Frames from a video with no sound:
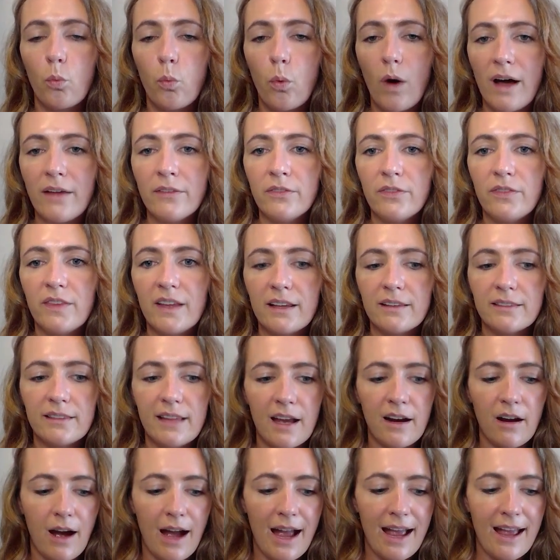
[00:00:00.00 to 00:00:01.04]
the one thing
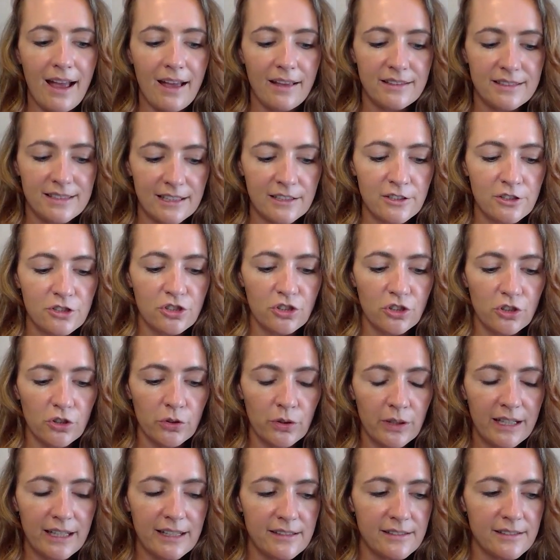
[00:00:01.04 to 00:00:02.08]
that I did
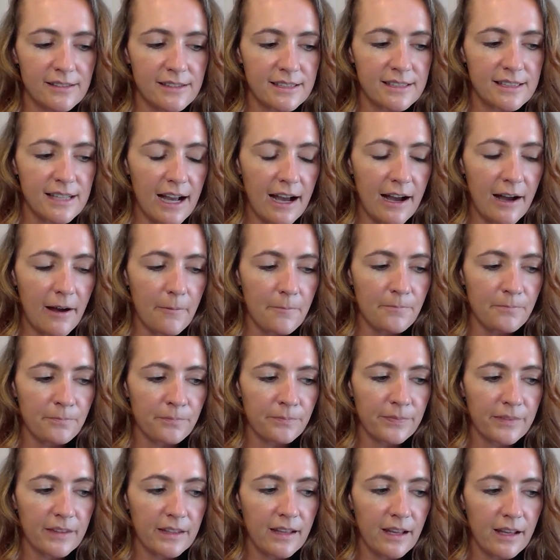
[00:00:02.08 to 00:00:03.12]
do is,
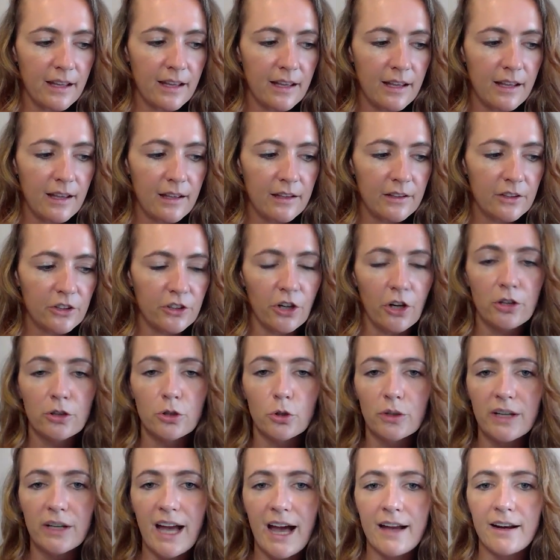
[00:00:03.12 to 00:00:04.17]

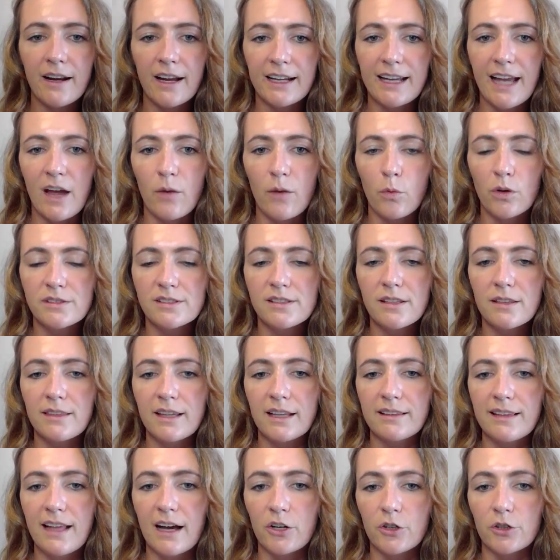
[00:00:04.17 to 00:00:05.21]
look at, okay, what's the
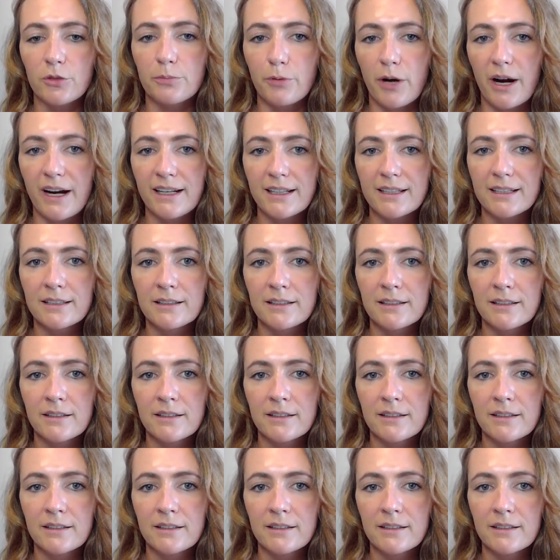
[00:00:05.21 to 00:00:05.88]
thing that could break